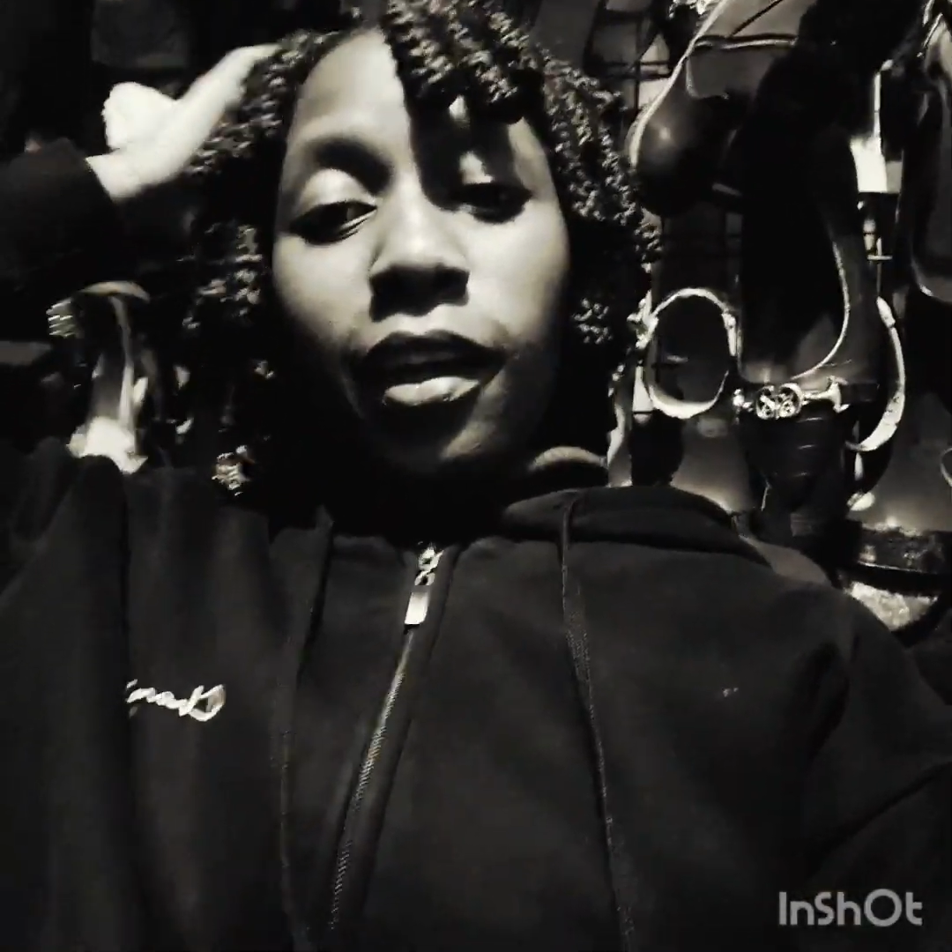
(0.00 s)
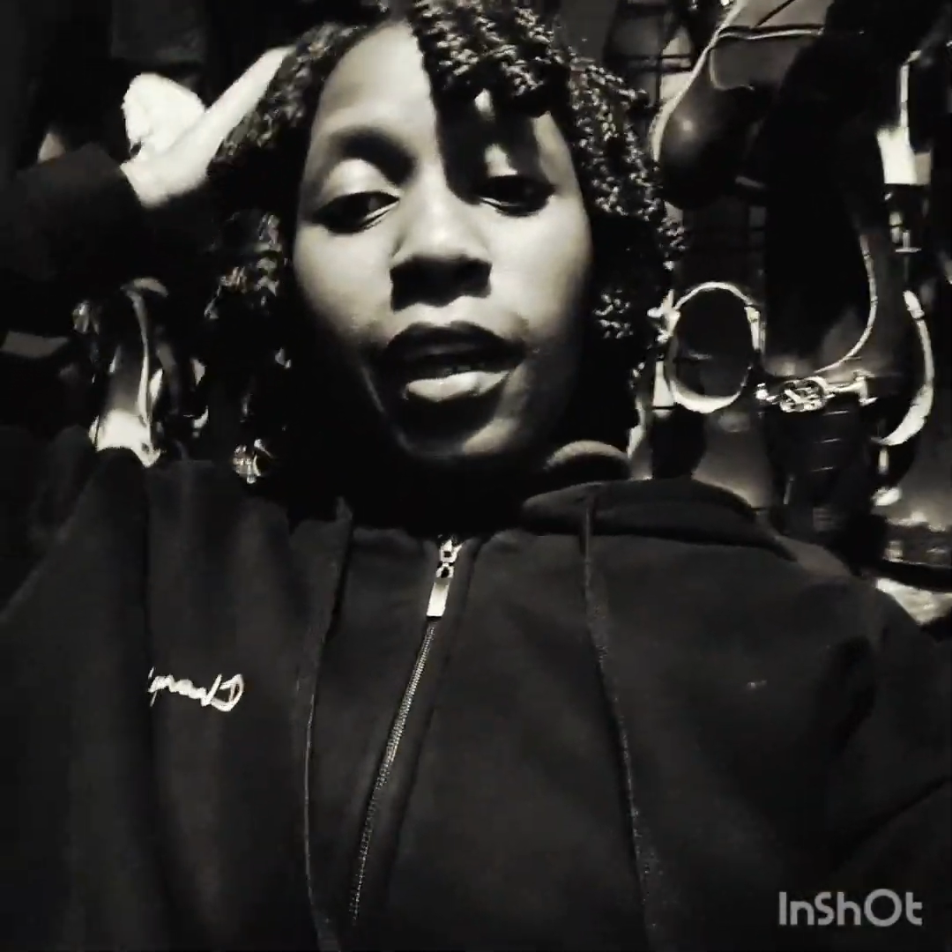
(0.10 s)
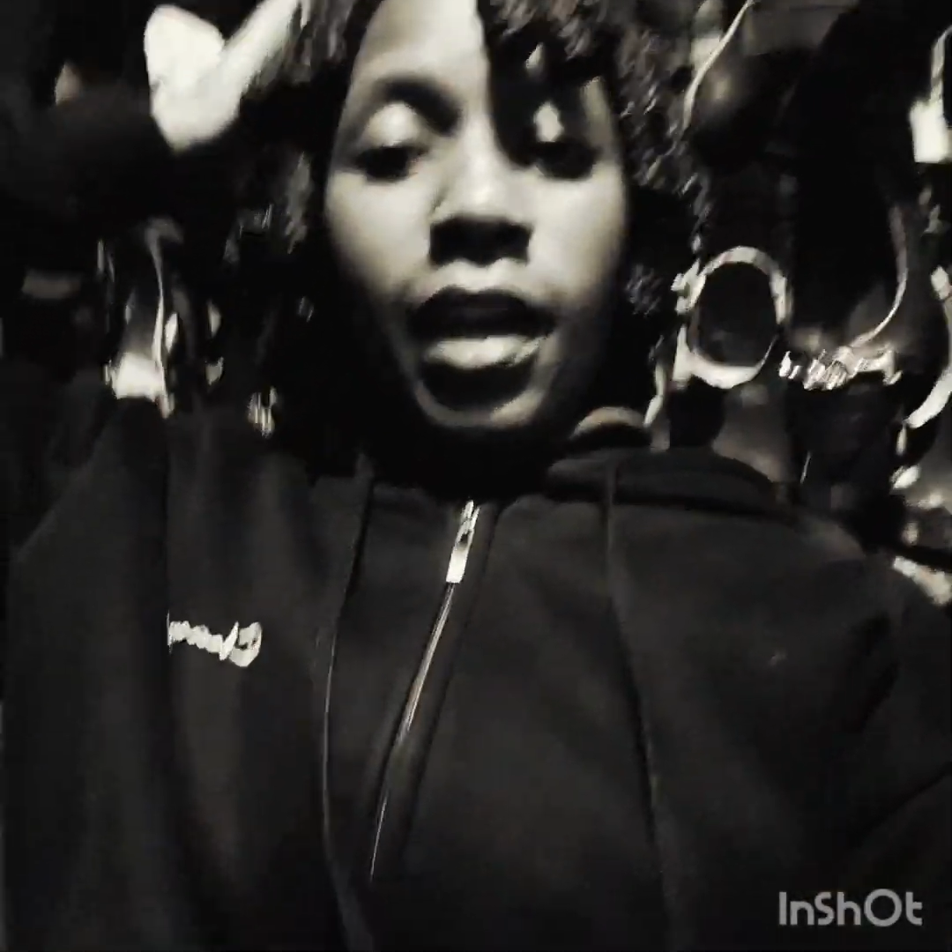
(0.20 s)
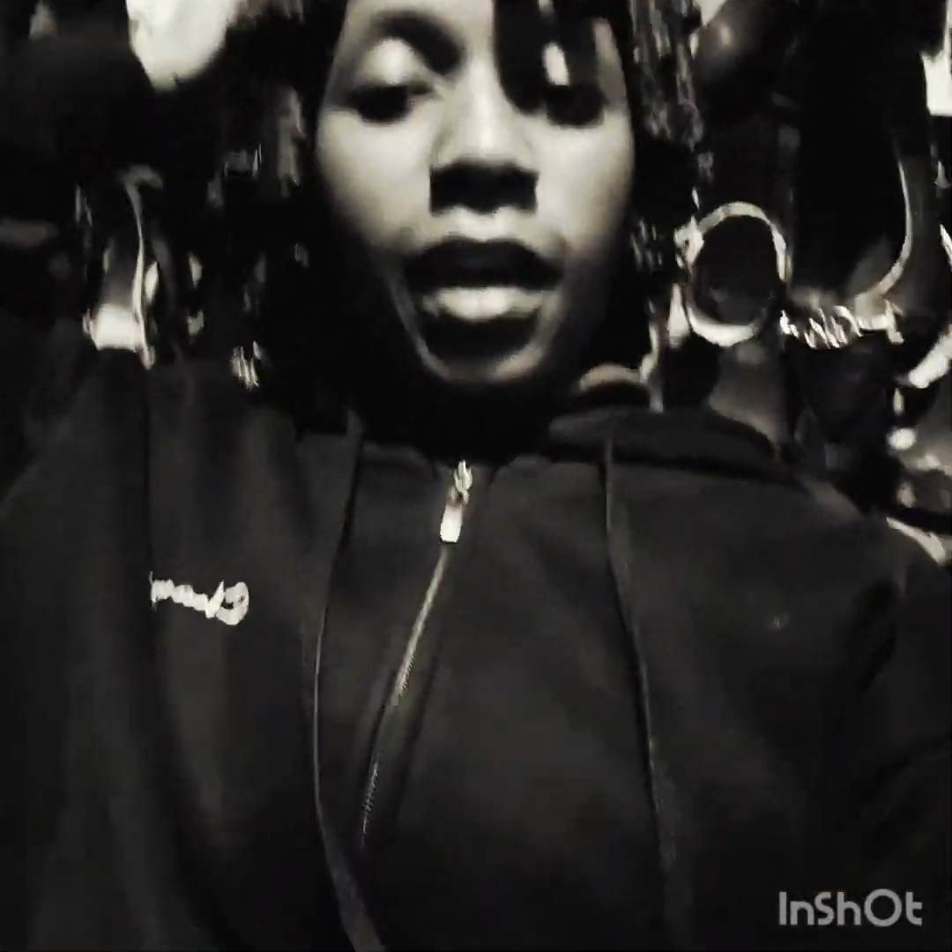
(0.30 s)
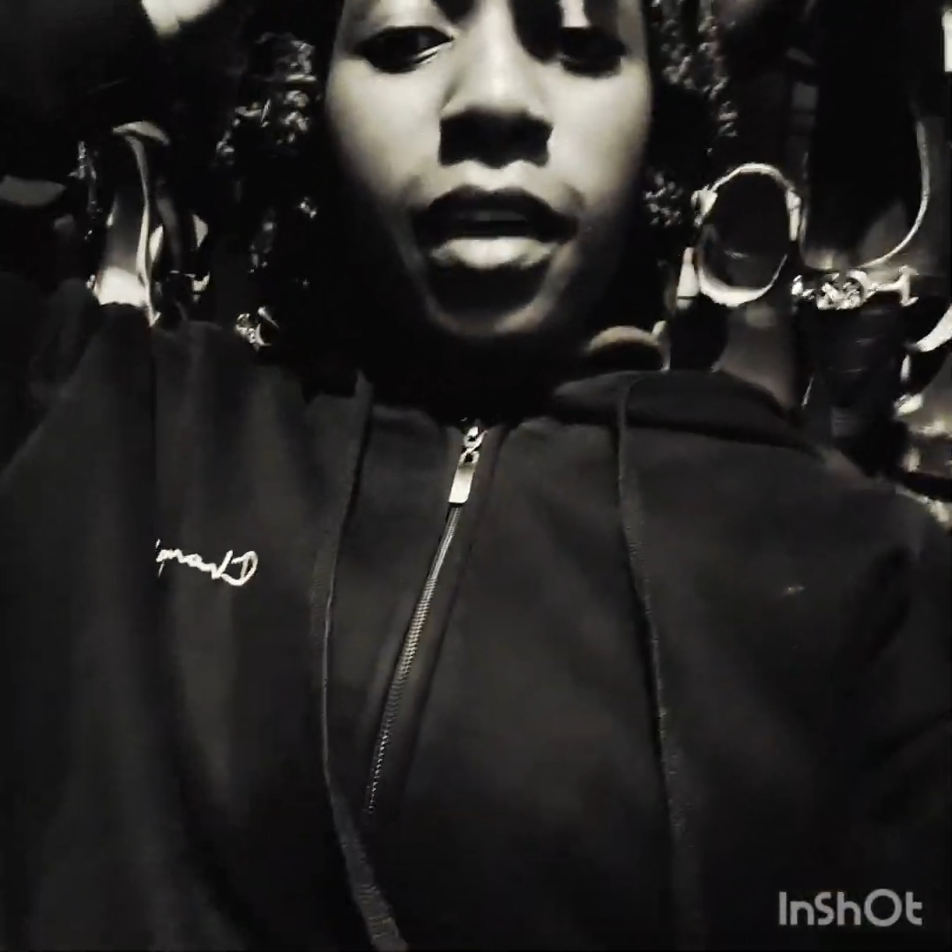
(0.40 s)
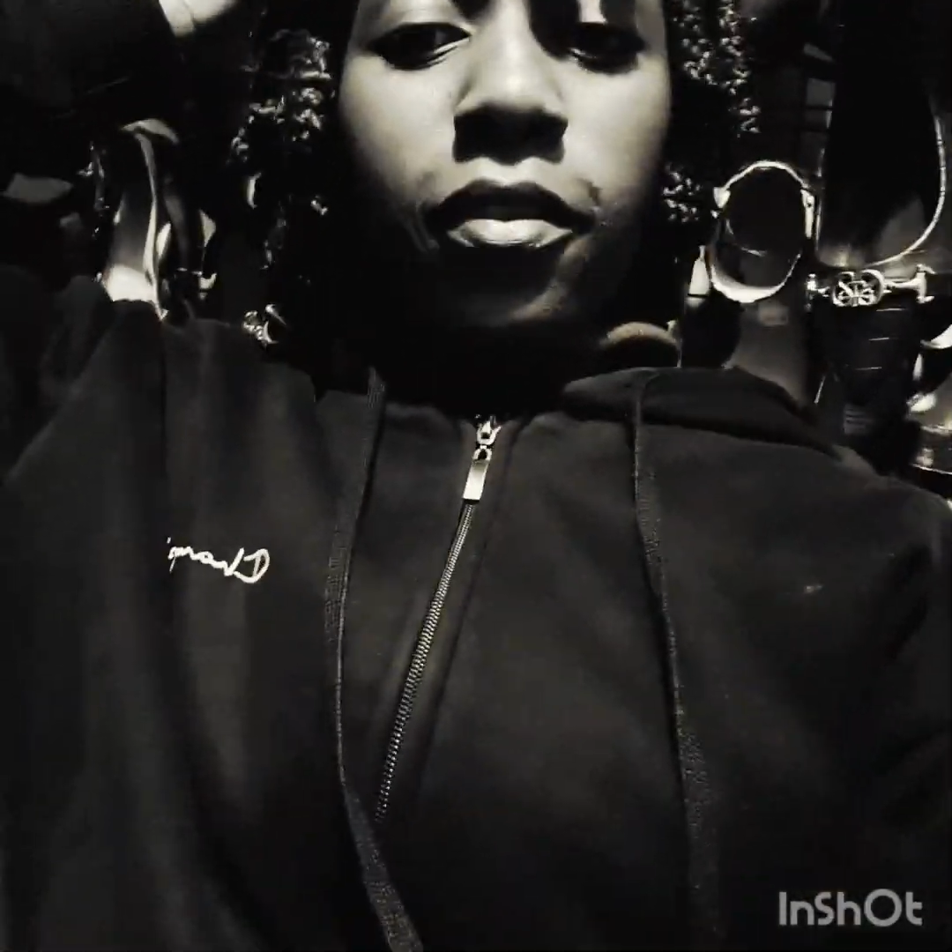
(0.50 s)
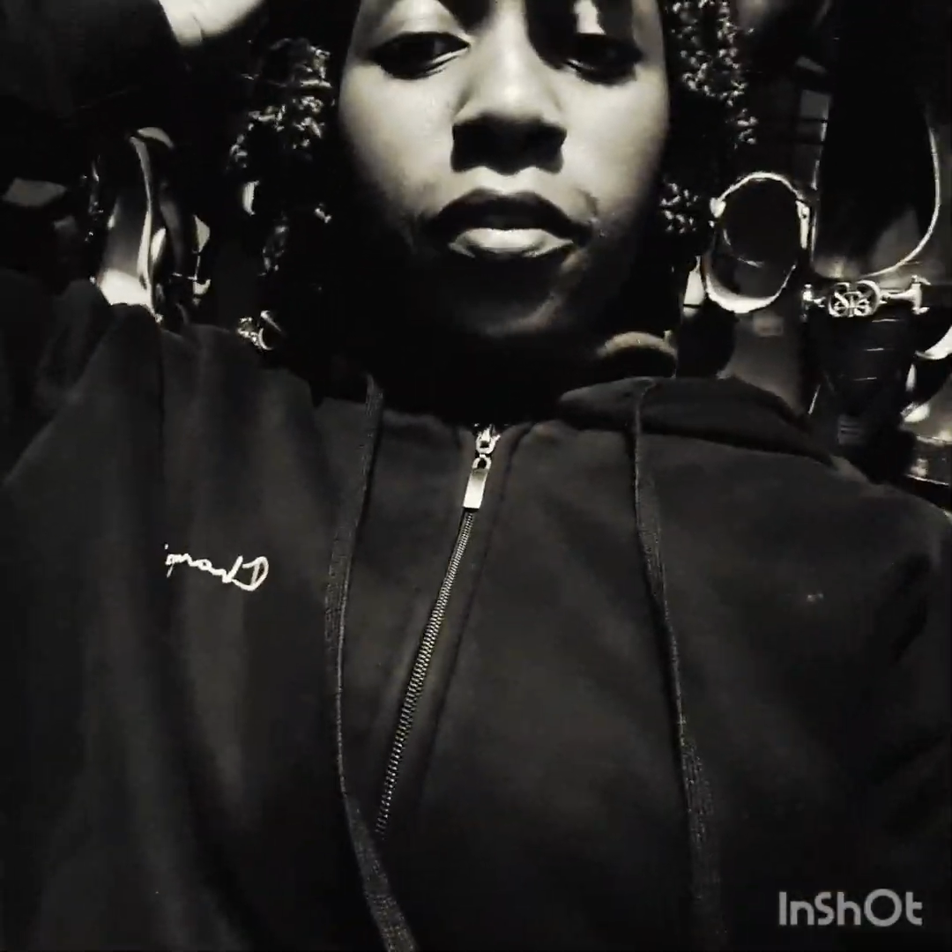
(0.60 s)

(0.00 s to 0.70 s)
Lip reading: live